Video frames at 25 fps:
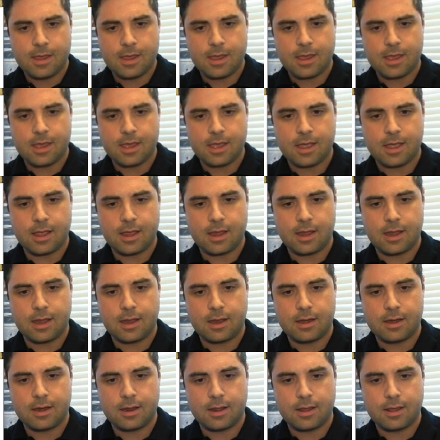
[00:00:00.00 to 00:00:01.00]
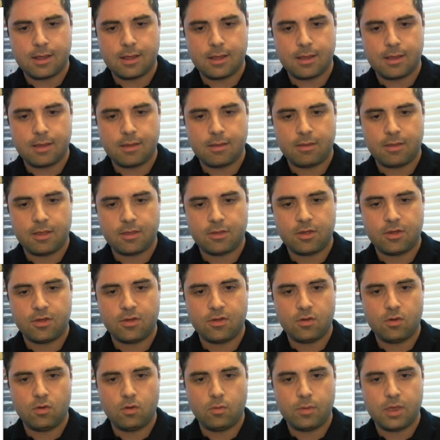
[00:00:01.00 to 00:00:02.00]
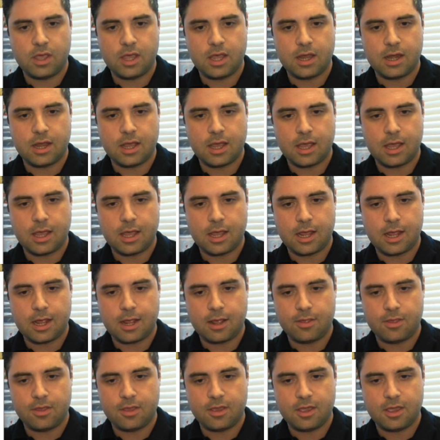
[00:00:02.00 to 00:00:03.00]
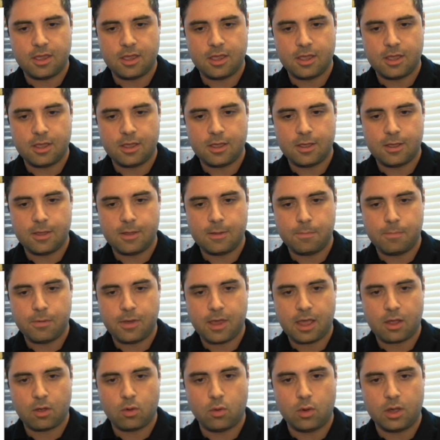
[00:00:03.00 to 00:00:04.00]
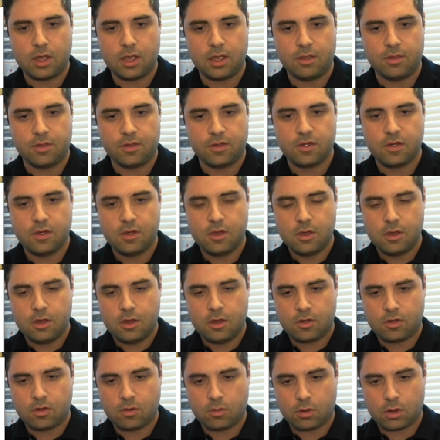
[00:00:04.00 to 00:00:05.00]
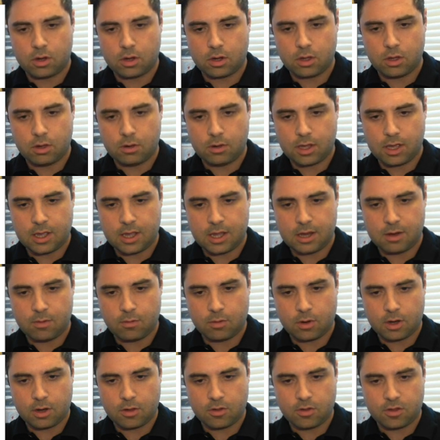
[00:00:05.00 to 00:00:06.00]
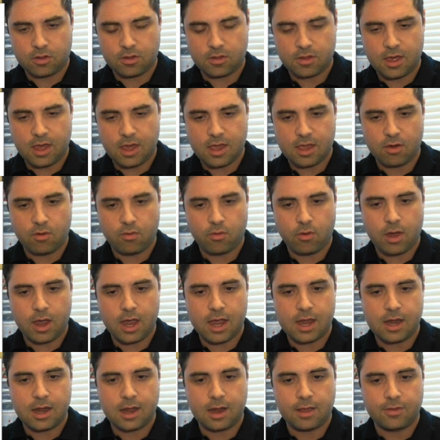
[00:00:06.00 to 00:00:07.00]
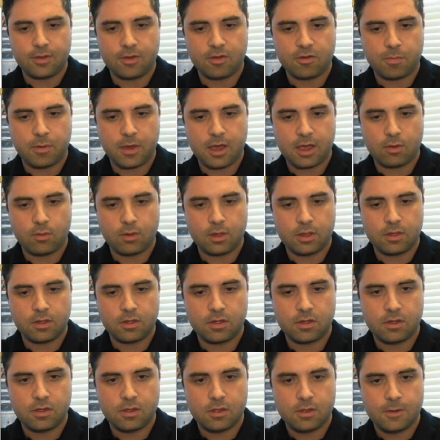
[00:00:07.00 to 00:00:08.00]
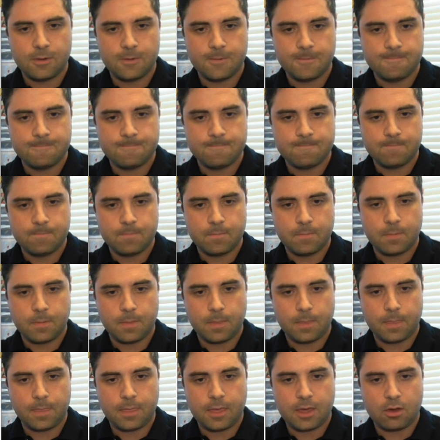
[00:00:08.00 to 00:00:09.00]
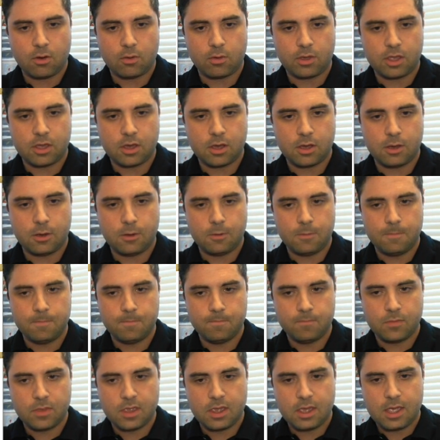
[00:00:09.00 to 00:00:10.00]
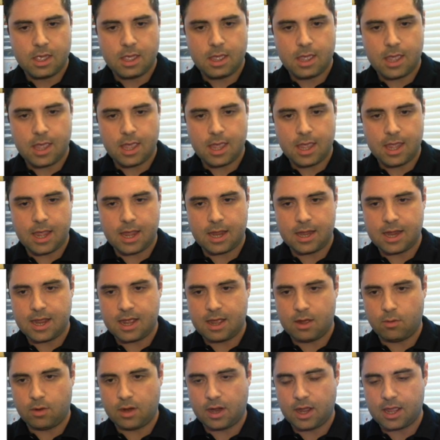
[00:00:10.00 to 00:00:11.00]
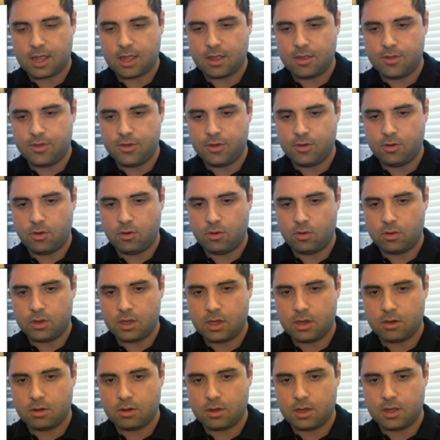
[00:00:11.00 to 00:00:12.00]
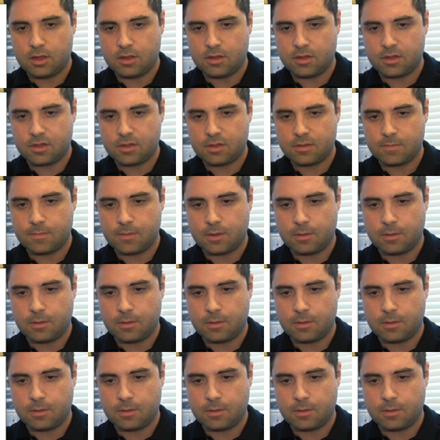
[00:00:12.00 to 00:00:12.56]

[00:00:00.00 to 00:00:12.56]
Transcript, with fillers: And let's zoom in on the penguins. So we're going to go ahead. We're going to just take it right in on these penguins. There we go. And now what I could do here is...